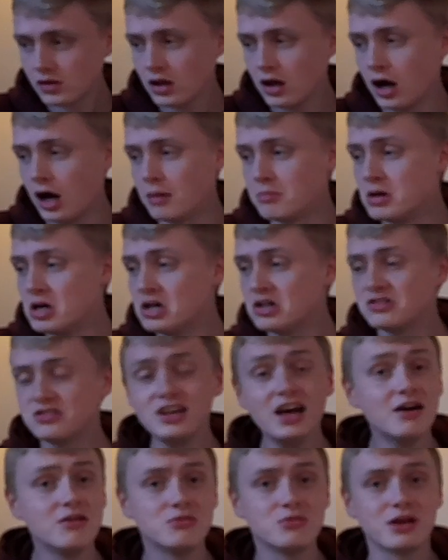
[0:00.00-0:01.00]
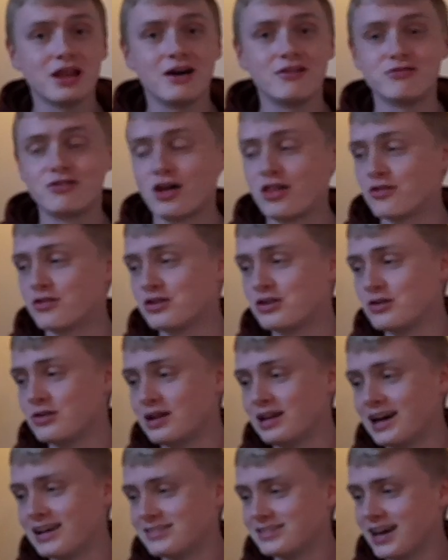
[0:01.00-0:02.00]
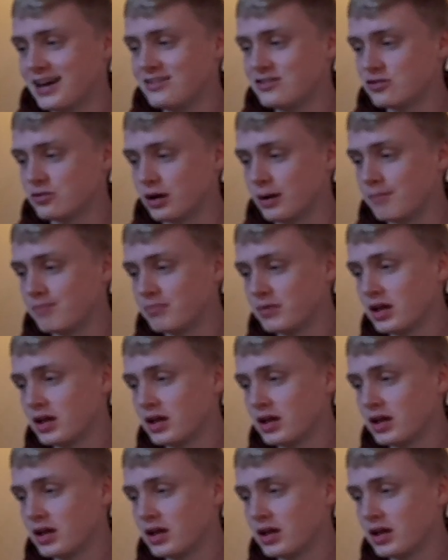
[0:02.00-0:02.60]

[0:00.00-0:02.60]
in. So yeah, without further ado, let's get into it.